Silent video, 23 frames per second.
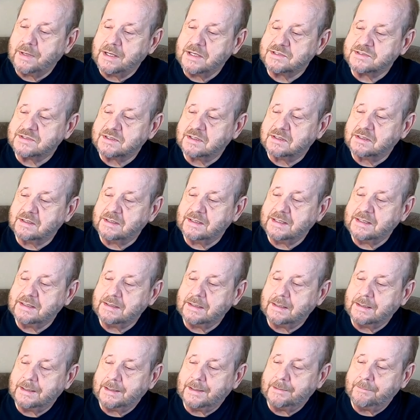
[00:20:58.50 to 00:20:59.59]

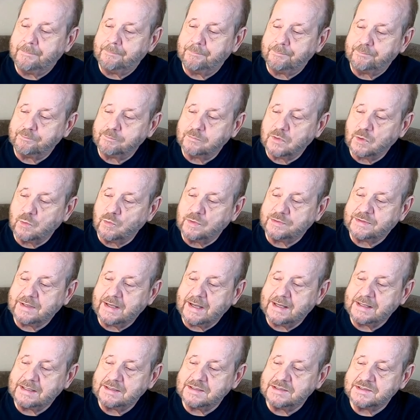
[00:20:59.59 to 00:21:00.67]
Basically, um, what
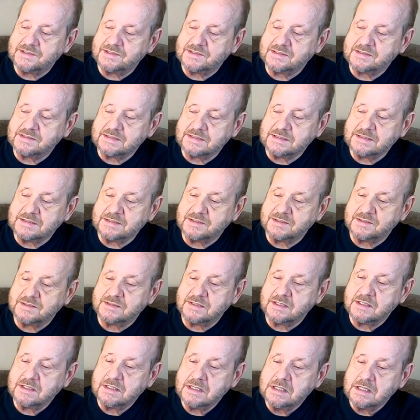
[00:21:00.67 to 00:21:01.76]
that is
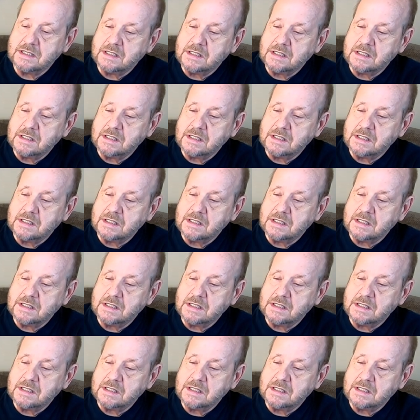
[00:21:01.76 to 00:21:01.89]
is